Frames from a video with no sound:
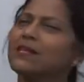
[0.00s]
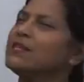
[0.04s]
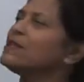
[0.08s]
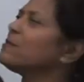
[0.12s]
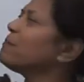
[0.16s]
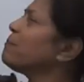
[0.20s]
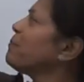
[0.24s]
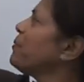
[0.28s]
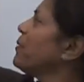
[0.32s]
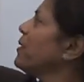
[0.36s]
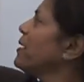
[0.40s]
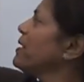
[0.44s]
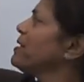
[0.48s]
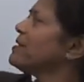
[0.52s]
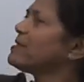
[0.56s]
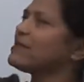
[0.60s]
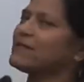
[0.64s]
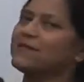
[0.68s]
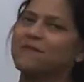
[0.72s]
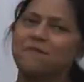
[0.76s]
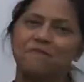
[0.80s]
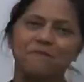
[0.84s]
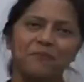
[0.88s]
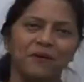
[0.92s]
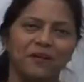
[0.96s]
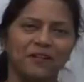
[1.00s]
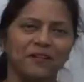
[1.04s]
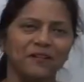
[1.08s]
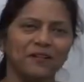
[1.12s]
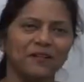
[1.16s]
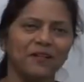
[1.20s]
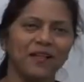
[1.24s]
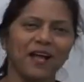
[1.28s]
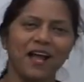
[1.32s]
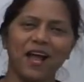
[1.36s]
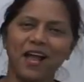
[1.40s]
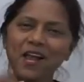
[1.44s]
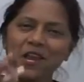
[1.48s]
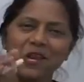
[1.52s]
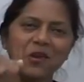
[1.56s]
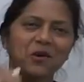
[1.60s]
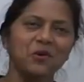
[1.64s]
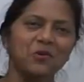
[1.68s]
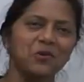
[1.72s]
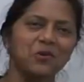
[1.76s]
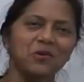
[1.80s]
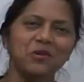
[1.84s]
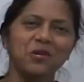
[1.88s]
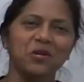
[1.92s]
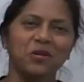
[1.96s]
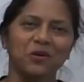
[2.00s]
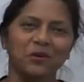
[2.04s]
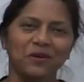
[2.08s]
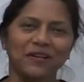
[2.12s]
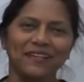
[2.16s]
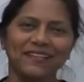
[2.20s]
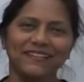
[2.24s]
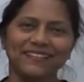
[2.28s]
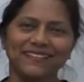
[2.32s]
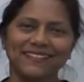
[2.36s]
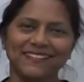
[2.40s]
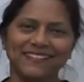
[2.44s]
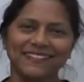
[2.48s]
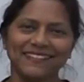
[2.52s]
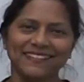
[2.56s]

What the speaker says: is pretty simple. I know you know it.